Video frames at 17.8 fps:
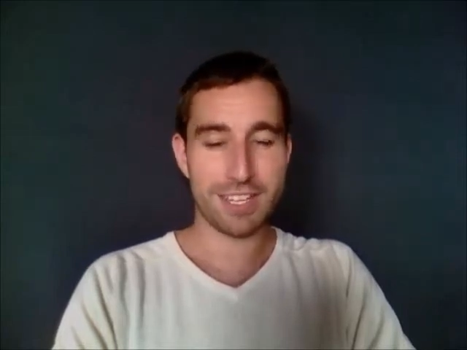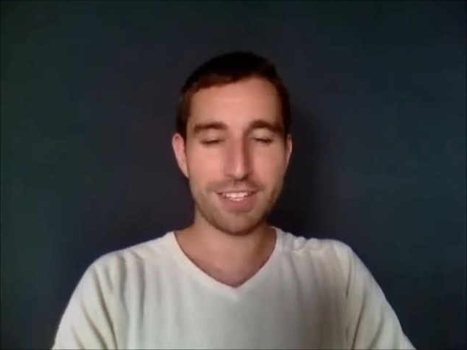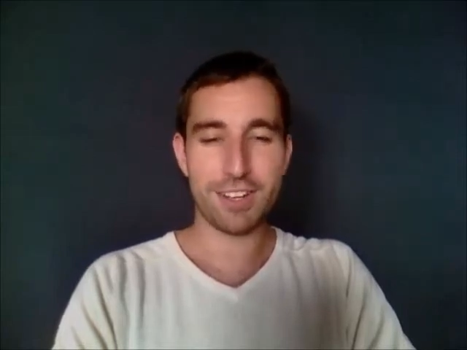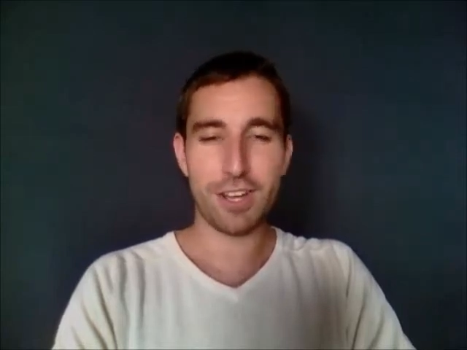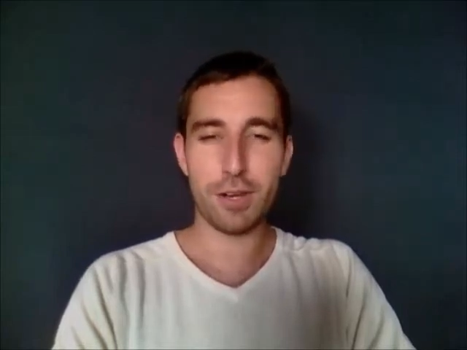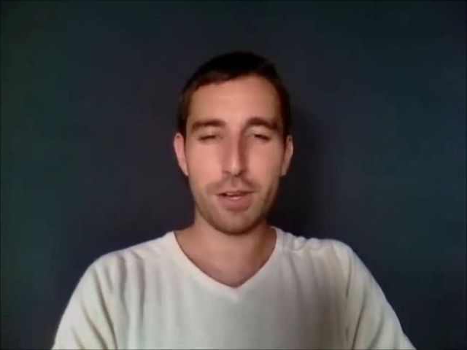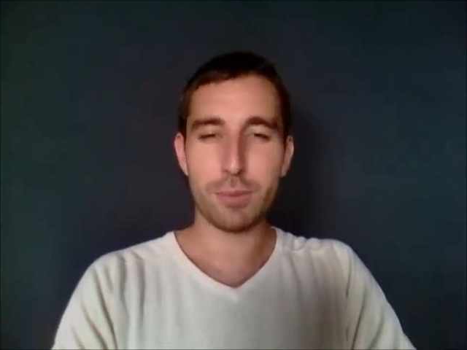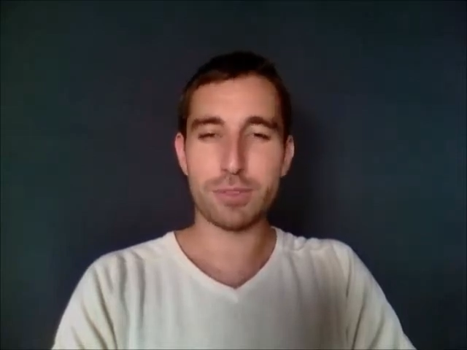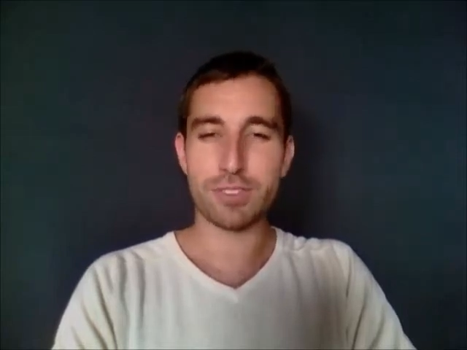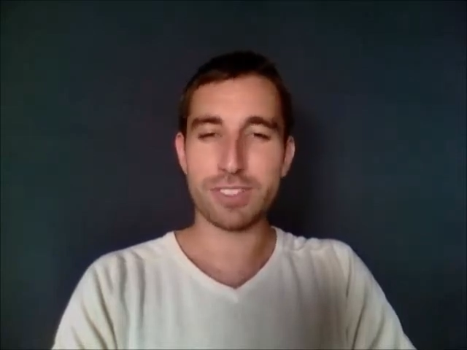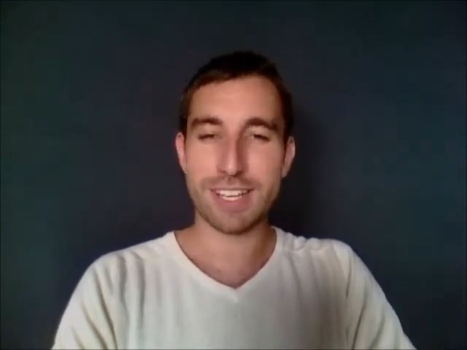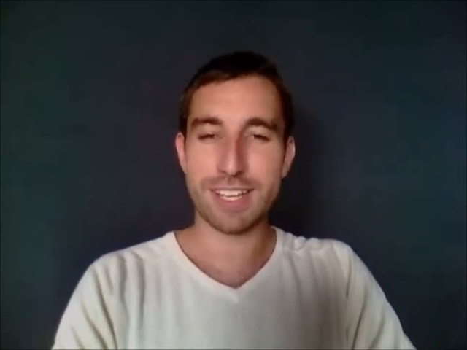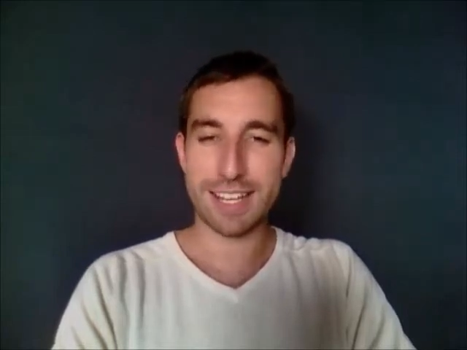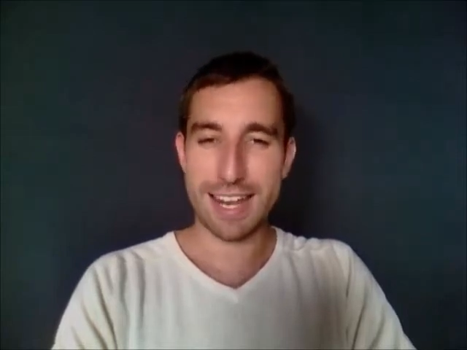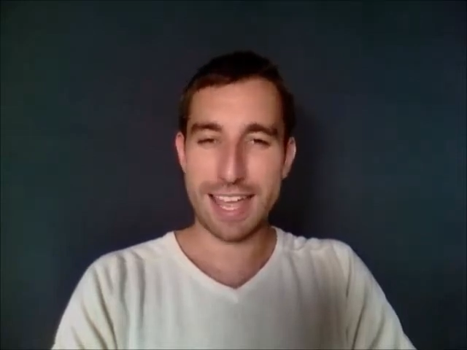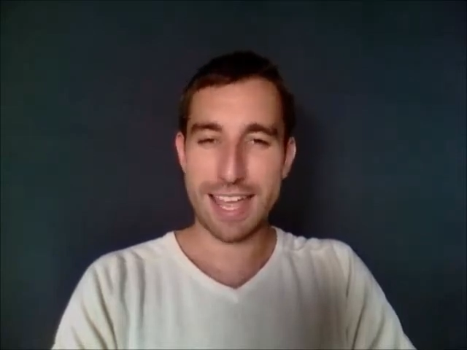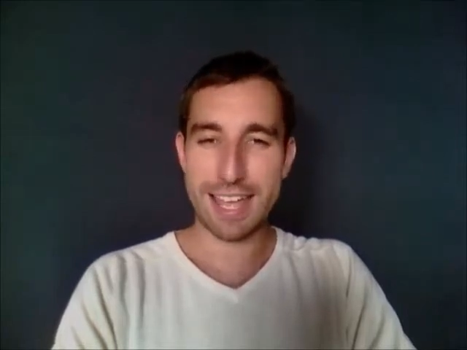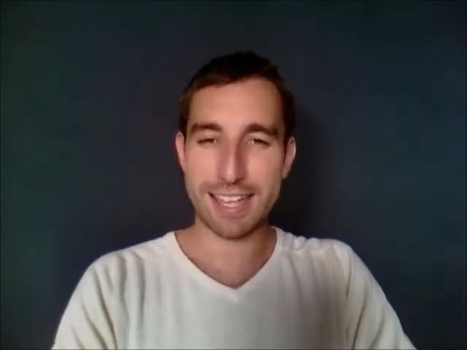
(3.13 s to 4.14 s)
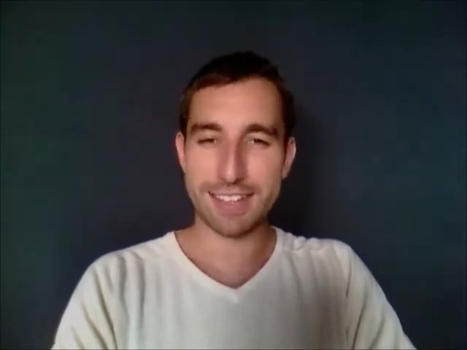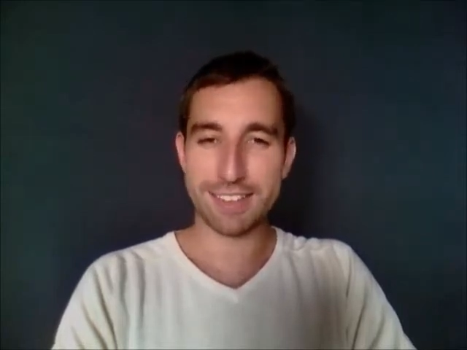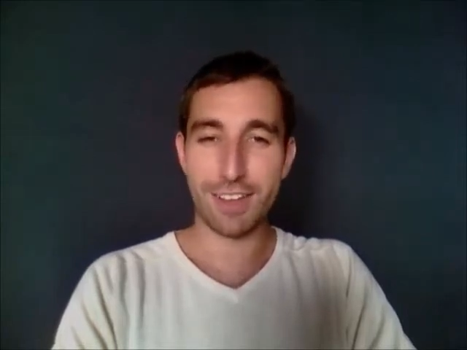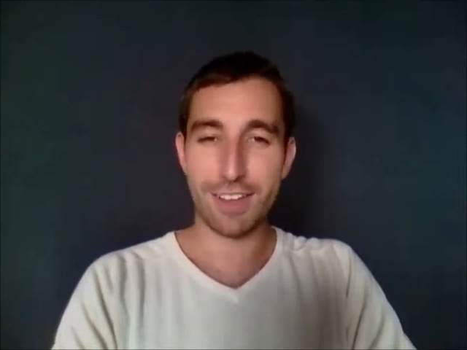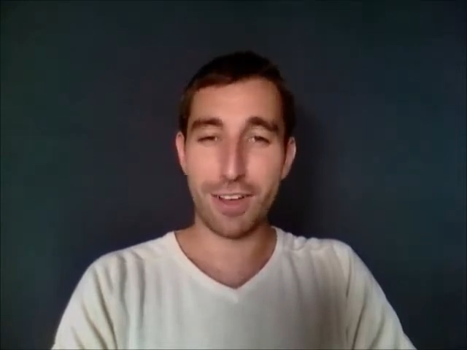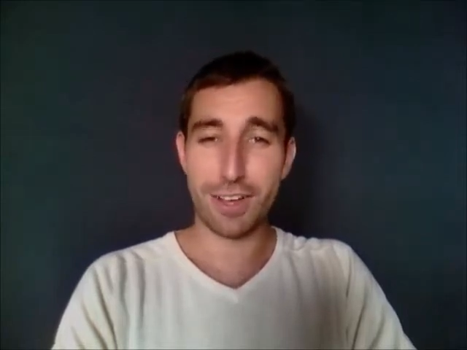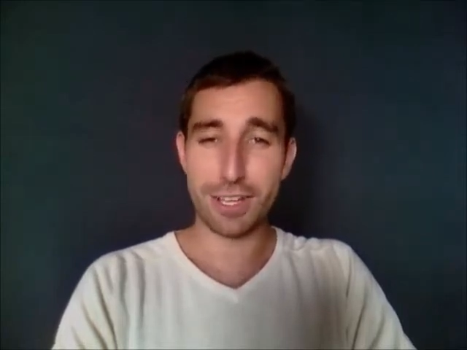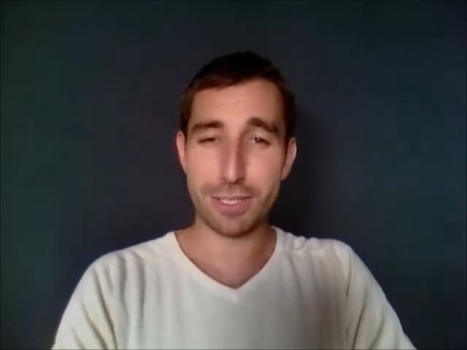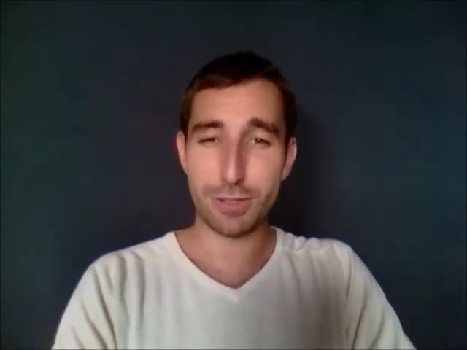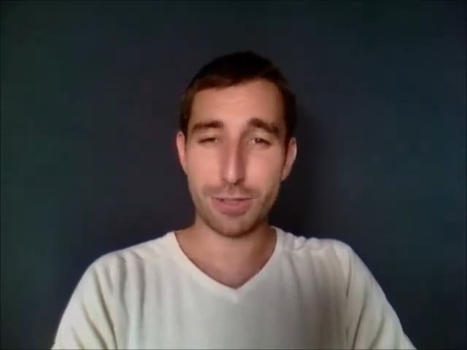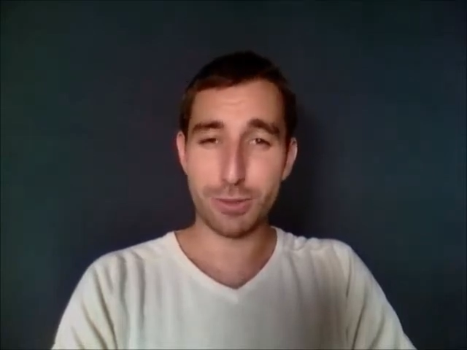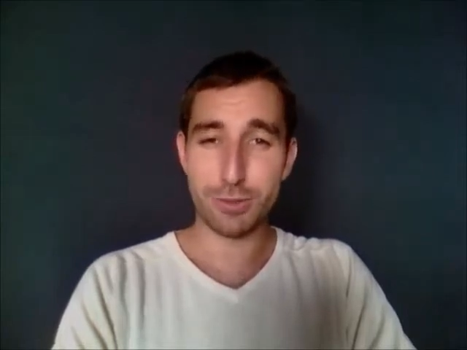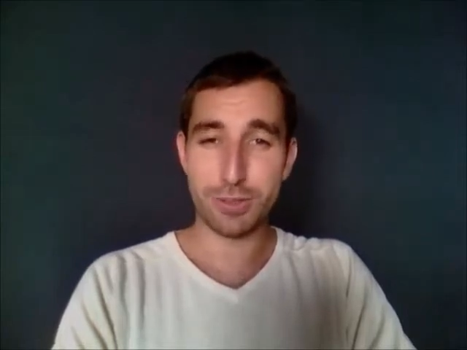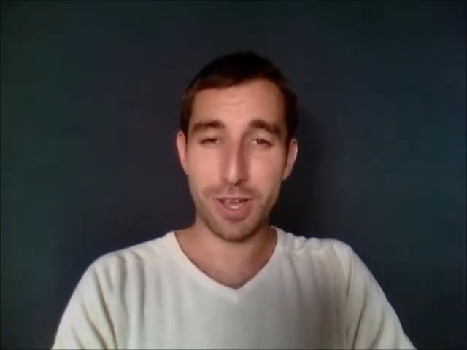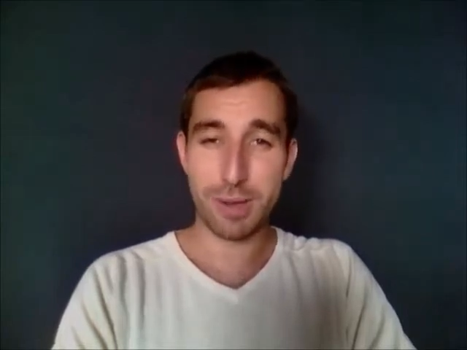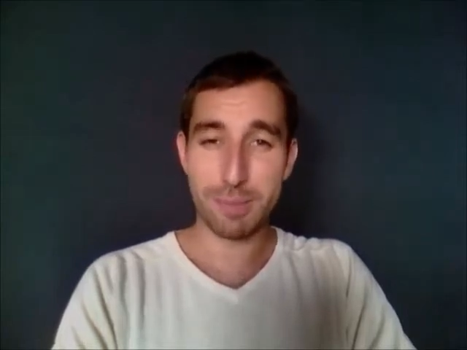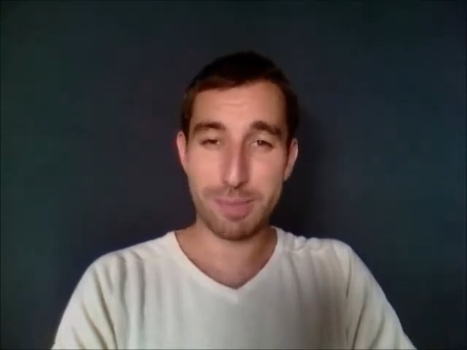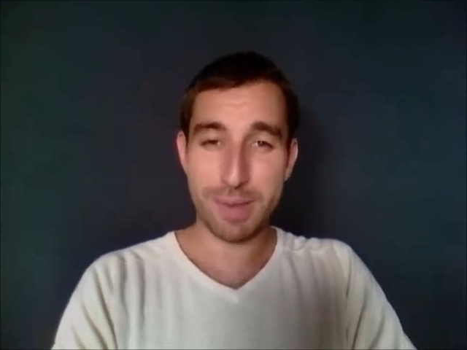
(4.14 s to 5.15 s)
and I was glad that I
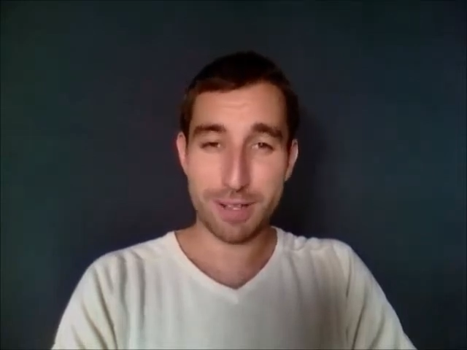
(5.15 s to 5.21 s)
called up